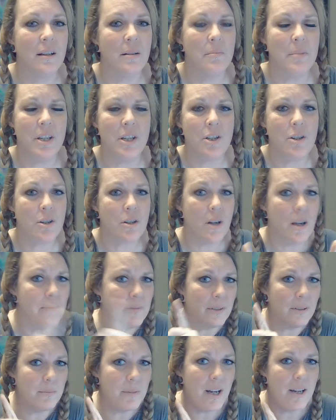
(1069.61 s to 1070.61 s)
be
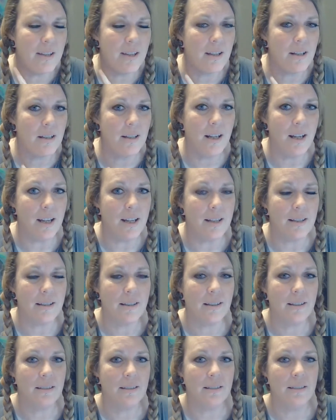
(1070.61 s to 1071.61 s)
shuffled by the
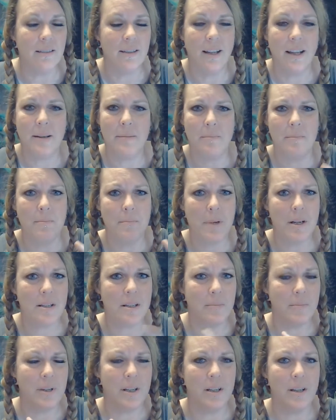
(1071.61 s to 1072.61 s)
client and
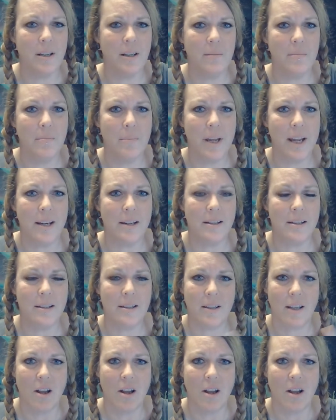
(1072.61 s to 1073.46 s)
must be picked.